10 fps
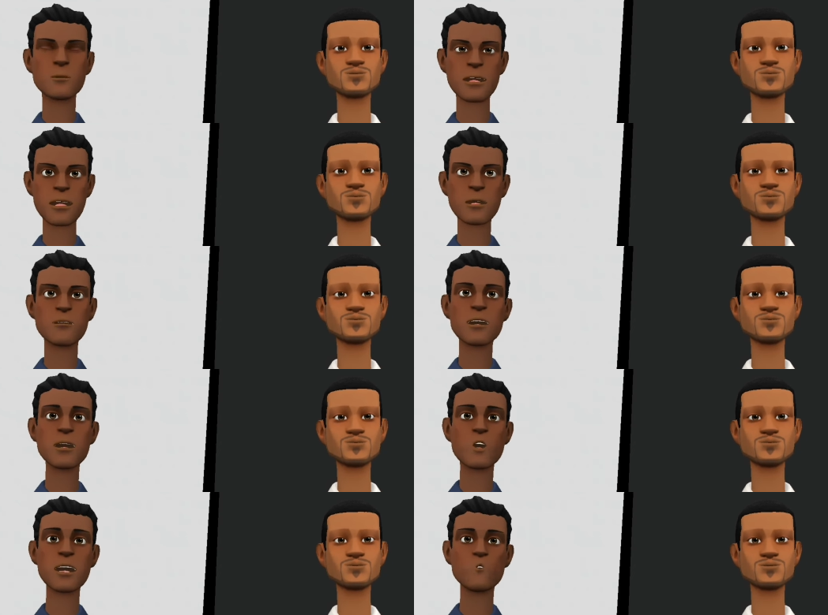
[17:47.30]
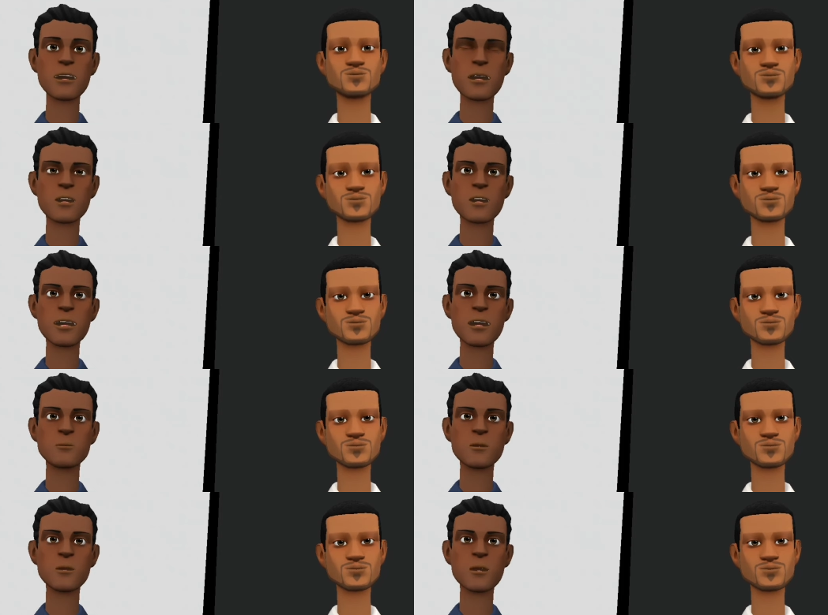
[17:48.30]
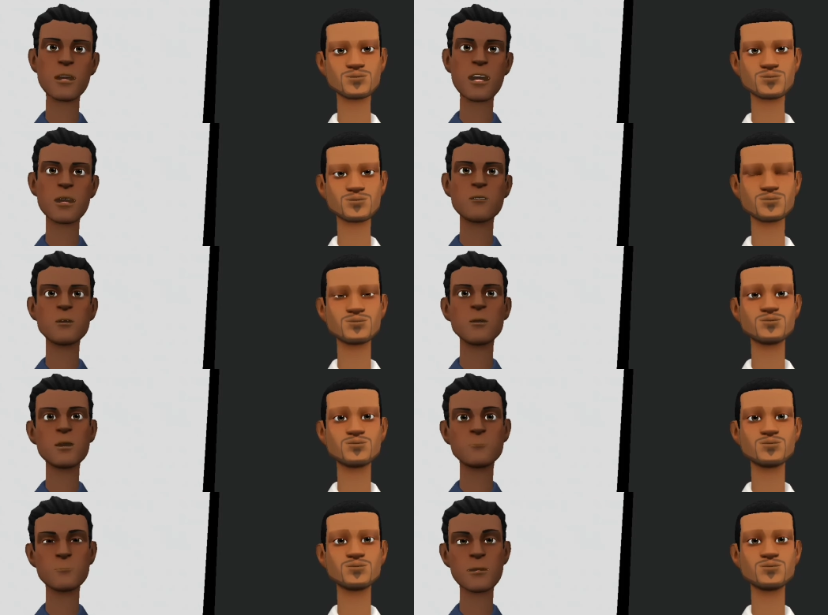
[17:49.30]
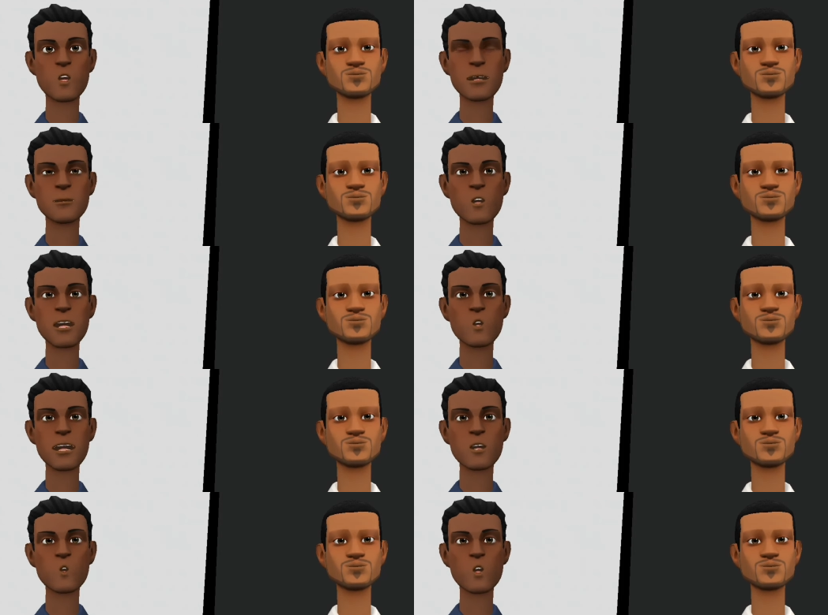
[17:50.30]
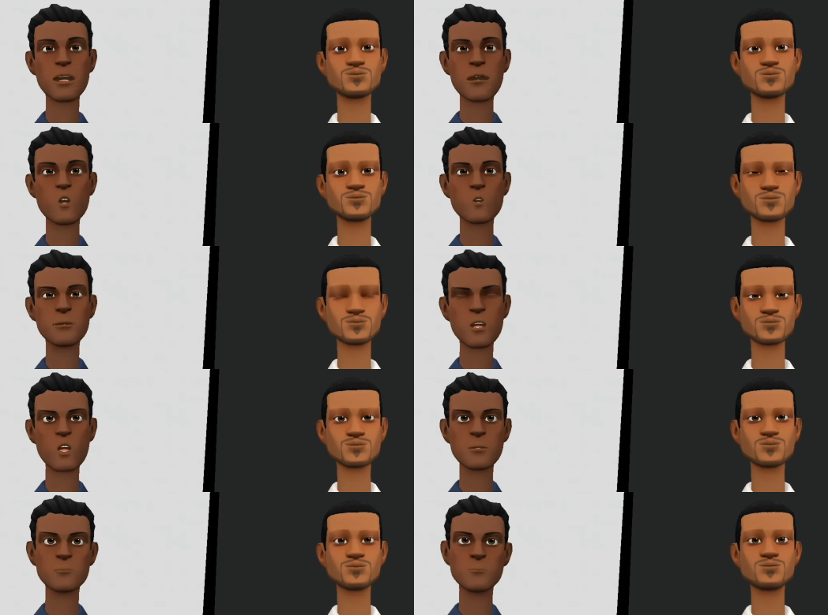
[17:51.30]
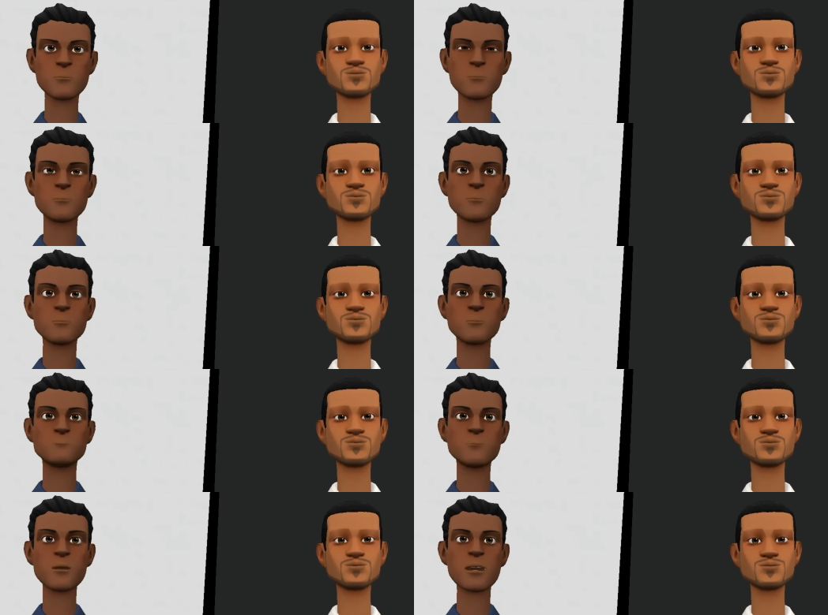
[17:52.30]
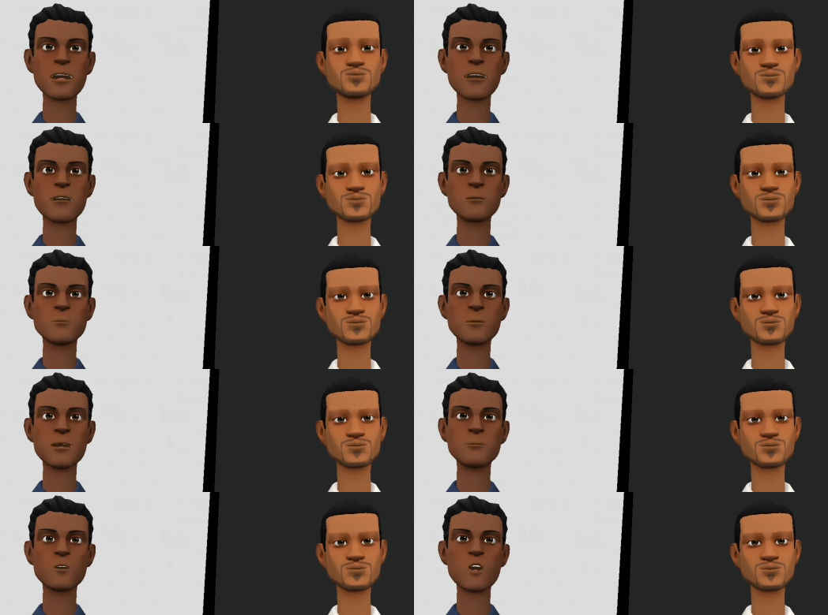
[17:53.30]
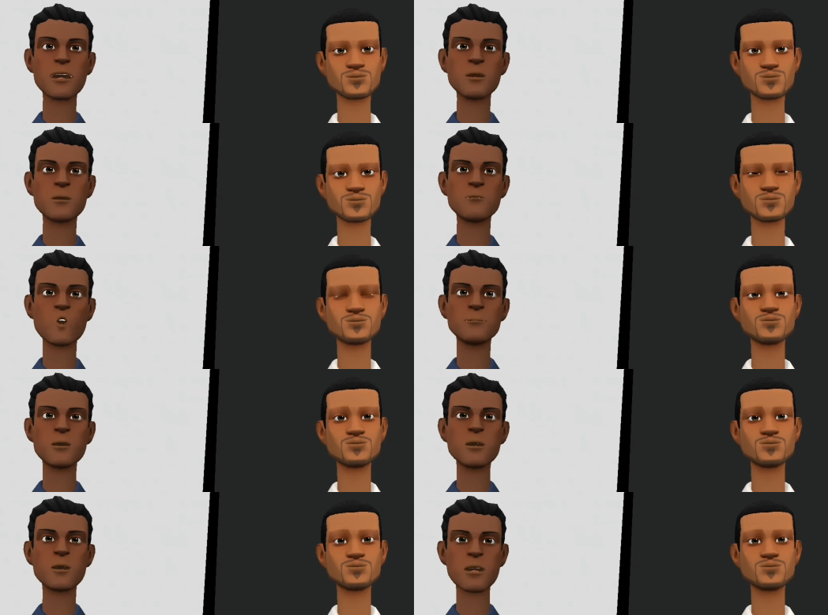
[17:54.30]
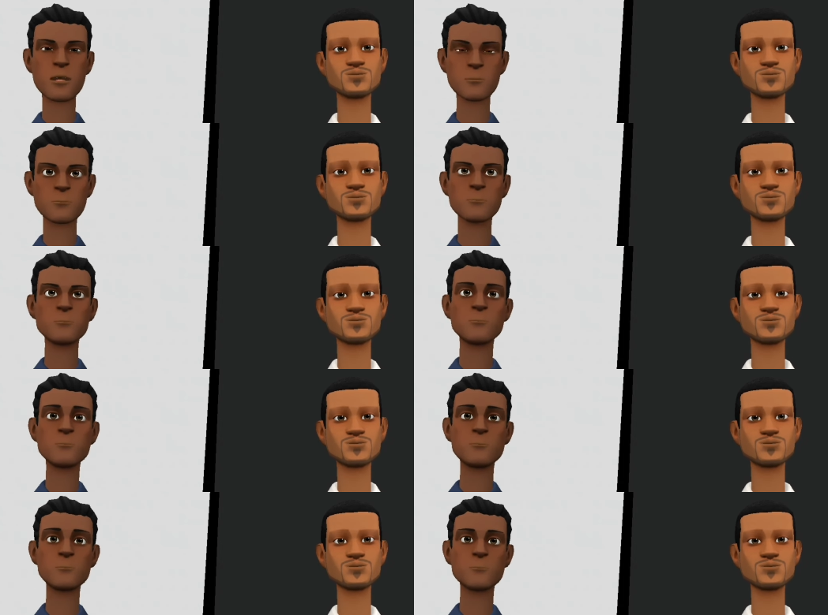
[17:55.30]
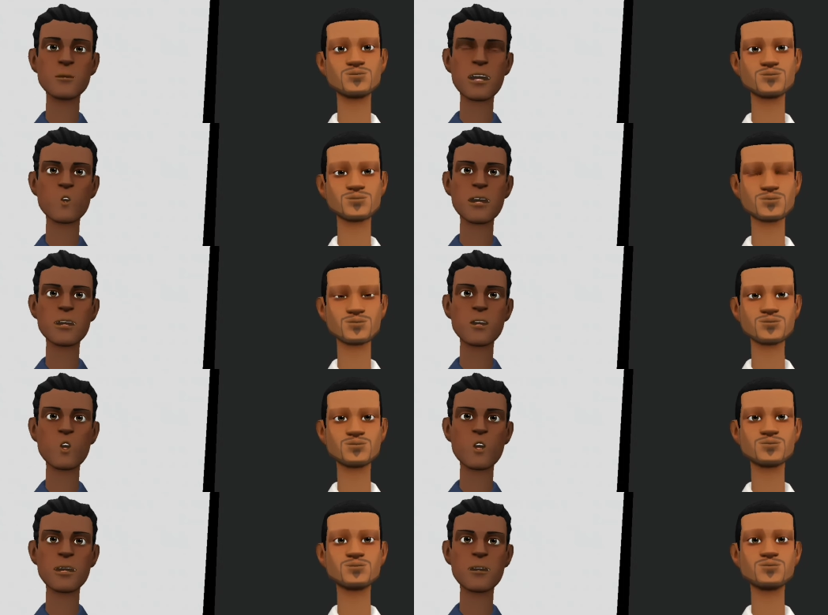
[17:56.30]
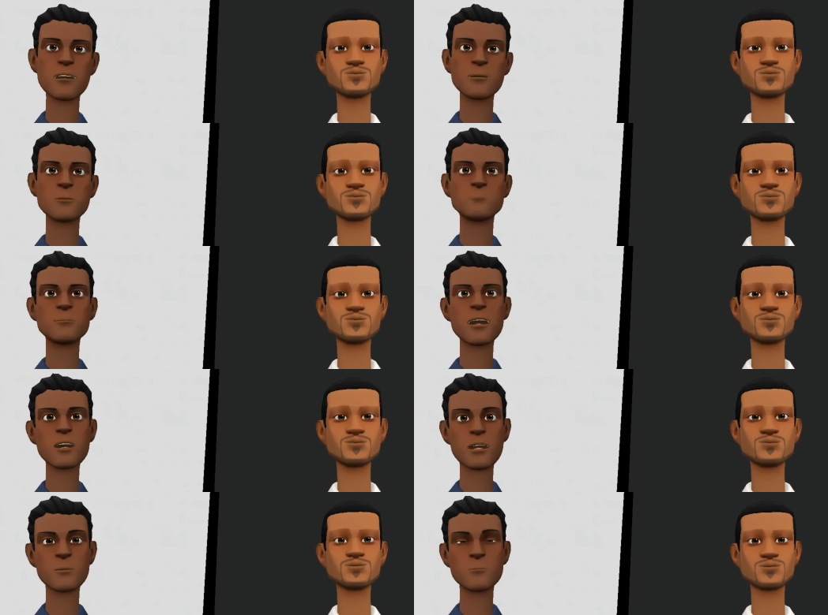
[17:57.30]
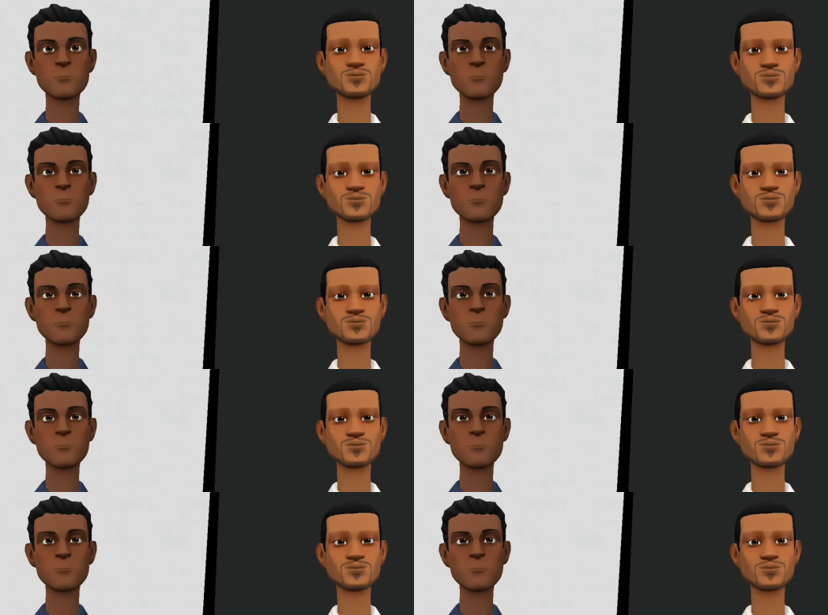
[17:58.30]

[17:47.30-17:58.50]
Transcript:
Speaker 1: The traveling was very urgent, and they didn't have time to come to your house to inform you. My love, I apologize for my action. I was under to arrest from my mother.